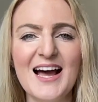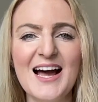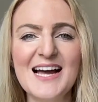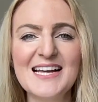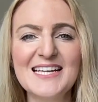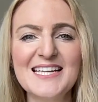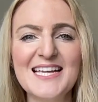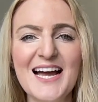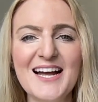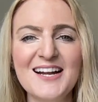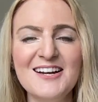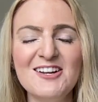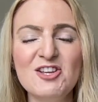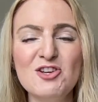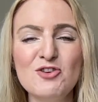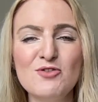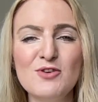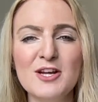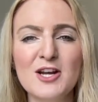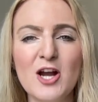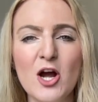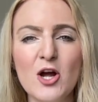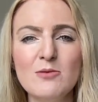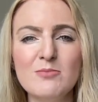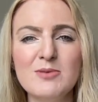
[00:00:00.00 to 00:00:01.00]
Again, you
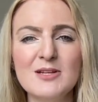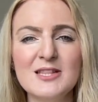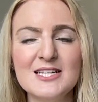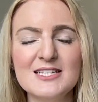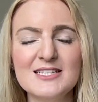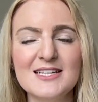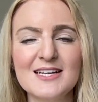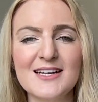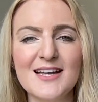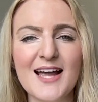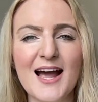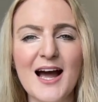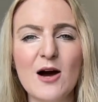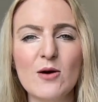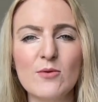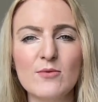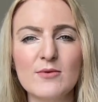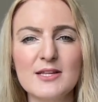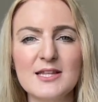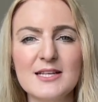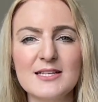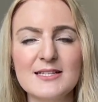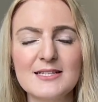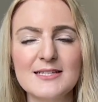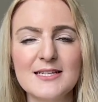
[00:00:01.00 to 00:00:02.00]
can open this account
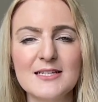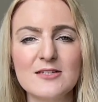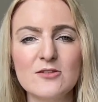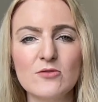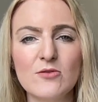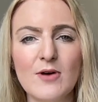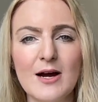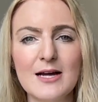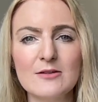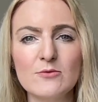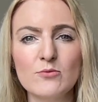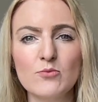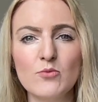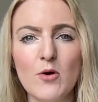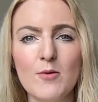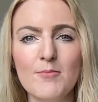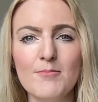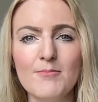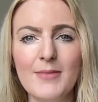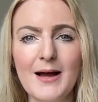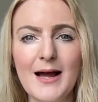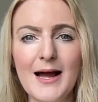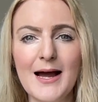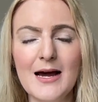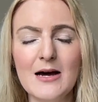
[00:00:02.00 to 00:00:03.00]
with as little as
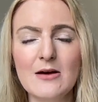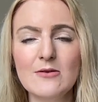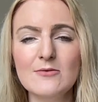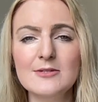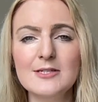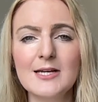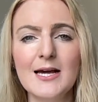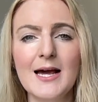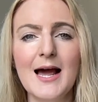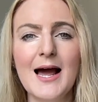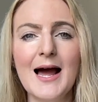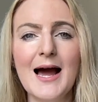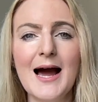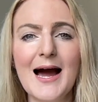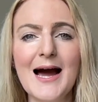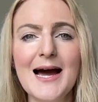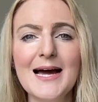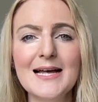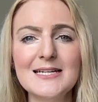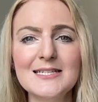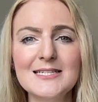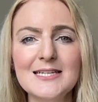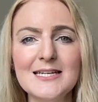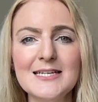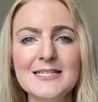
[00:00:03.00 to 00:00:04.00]
£1,
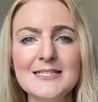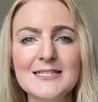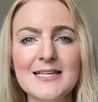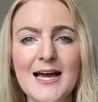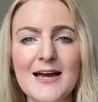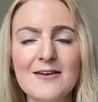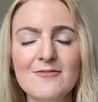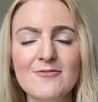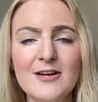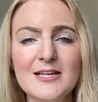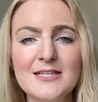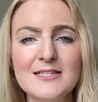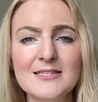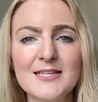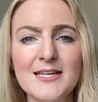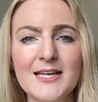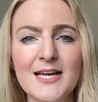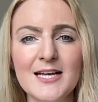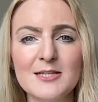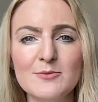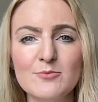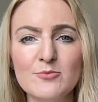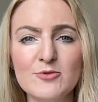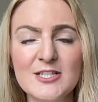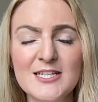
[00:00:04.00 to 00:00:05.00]
and it's
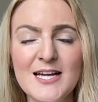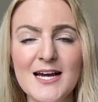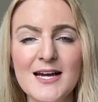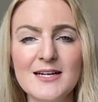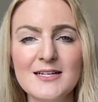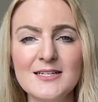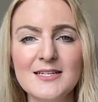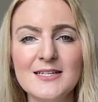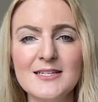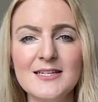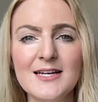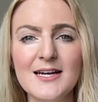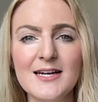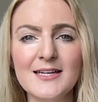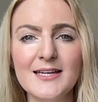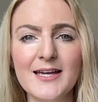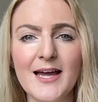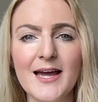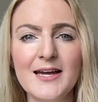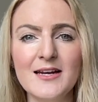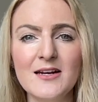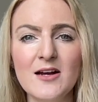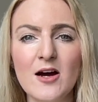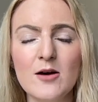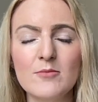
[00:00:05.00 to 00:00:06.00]
FSCS protected,
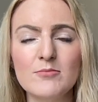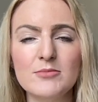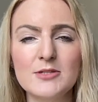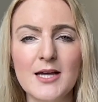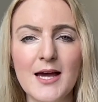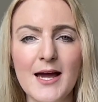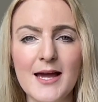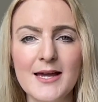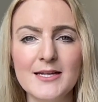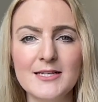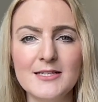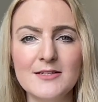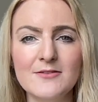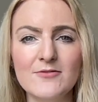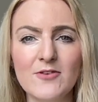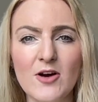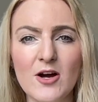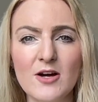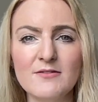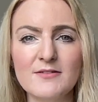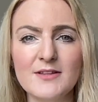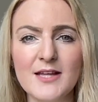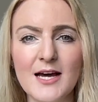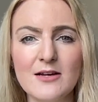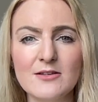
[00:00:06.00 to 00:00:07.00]
again up to
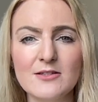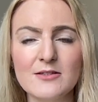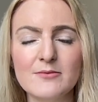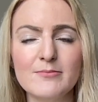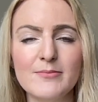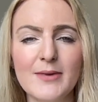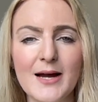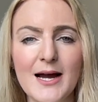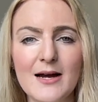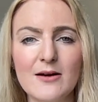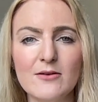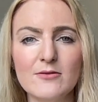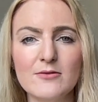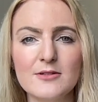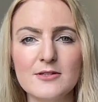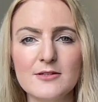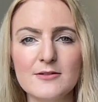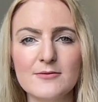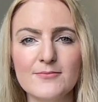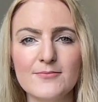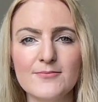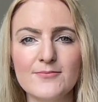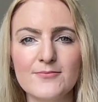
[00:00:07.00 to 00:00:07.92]
£85,000.